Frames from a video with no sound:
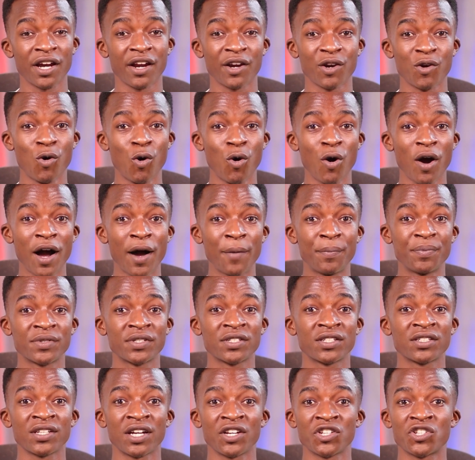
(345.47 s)
are Go apps
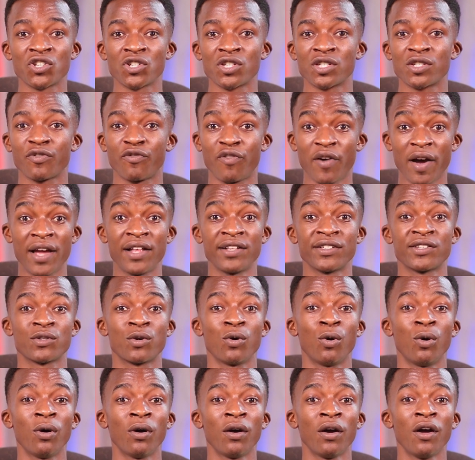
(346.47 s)
such as Files
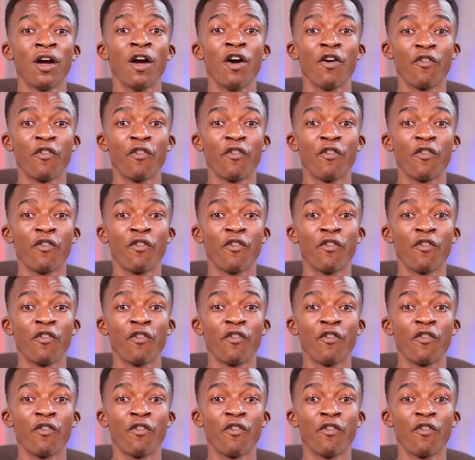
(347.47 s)
Go.